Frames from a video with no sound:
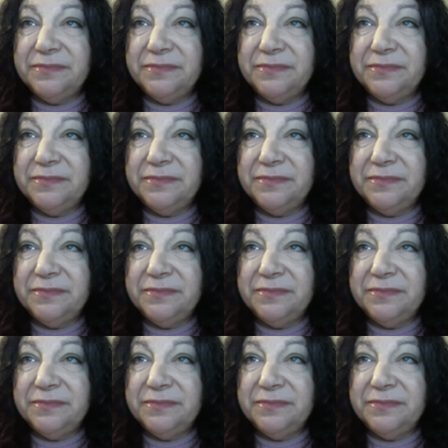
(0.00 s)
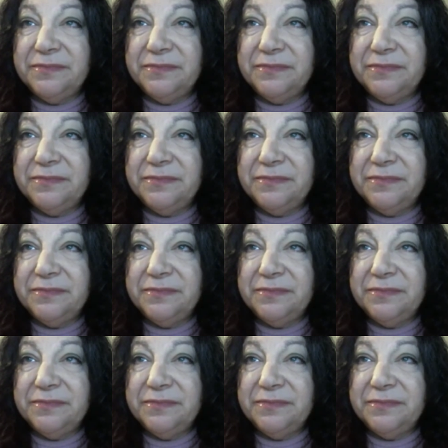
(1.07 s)
So it's all about
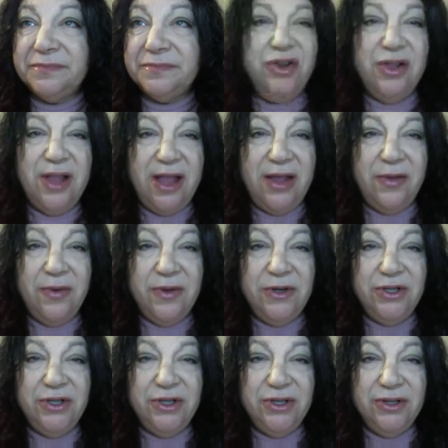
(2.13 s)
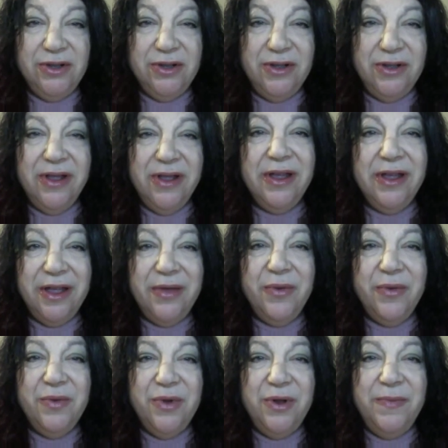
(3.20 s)
changing your language.
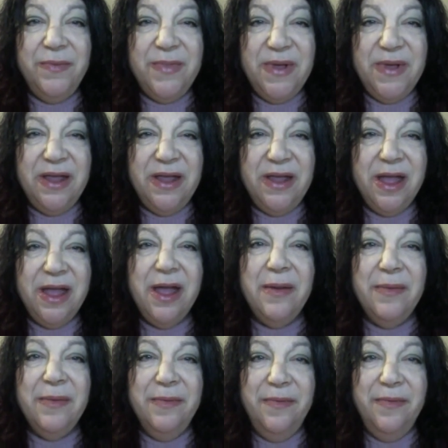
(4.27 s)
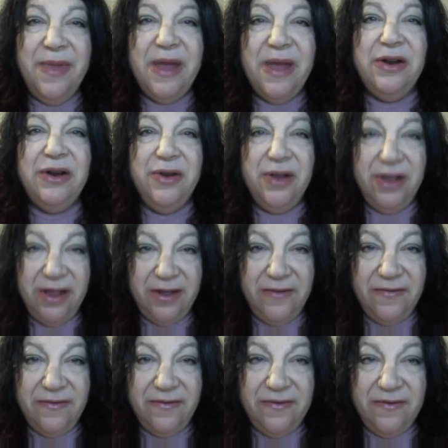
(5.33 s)
It would be better if
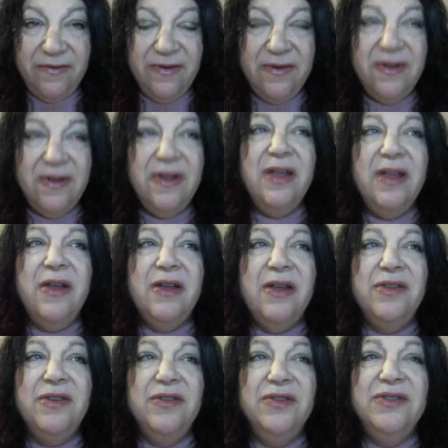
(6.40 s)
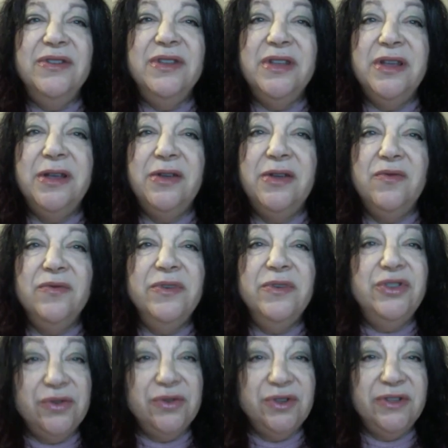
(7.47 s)
using
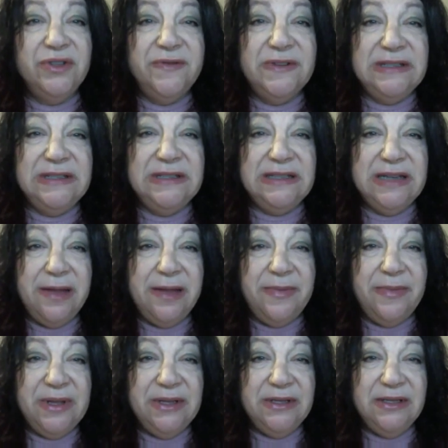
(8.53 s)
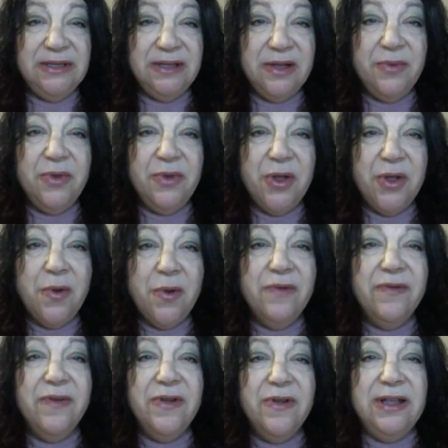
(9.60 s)
resourceful statements that we go
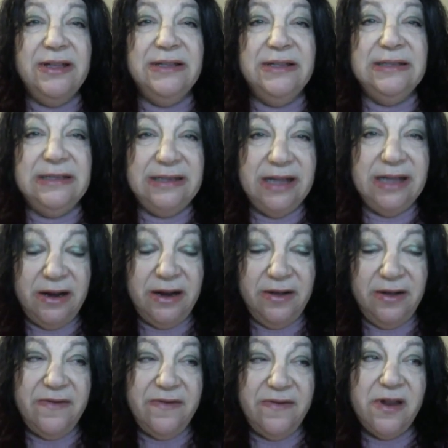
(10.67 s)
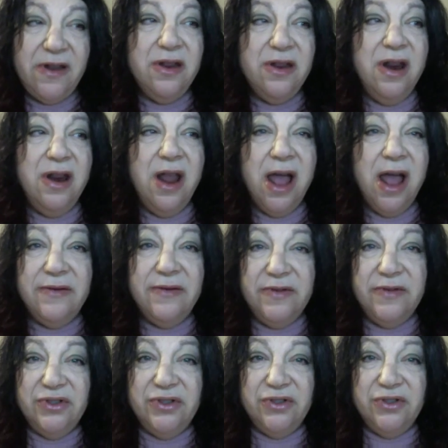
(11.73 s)
over instead of
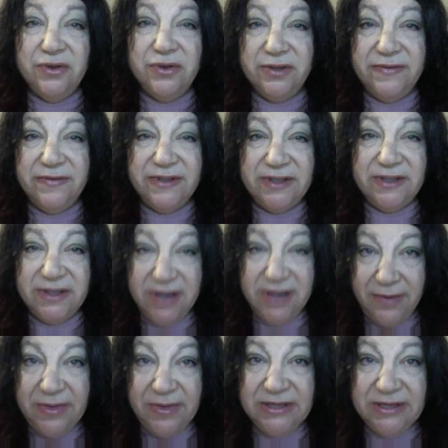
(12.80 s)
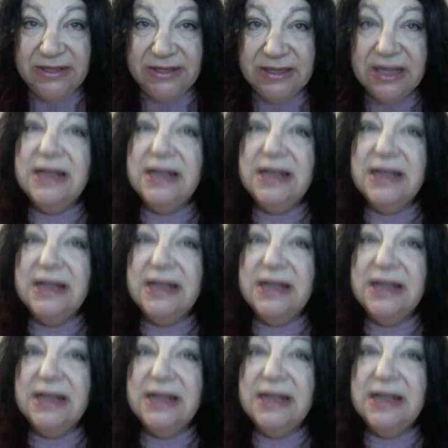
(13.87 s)
non-resourceful statements.